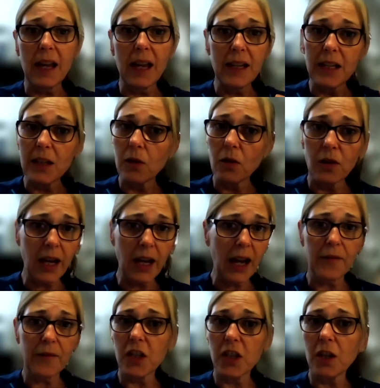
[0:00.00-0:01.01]
any longer
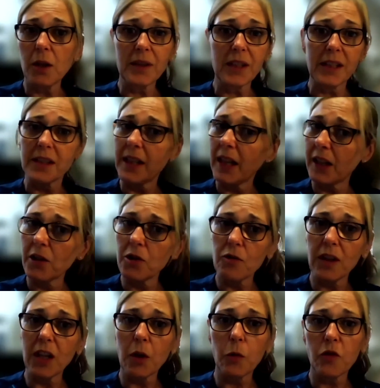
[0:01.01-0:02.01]
have to use a
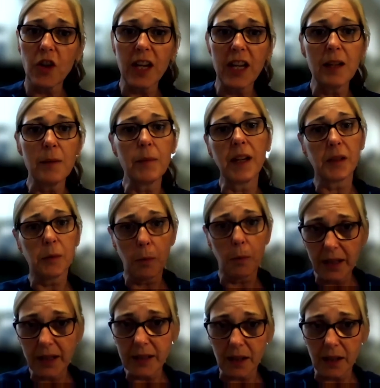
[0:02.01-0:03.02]
secondary cream as
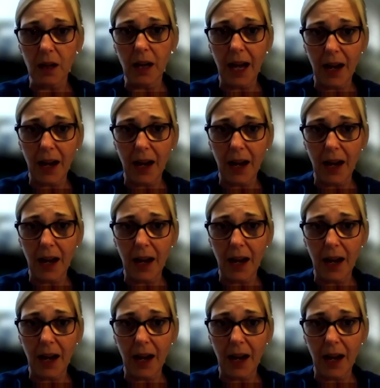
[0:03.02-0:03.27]
well as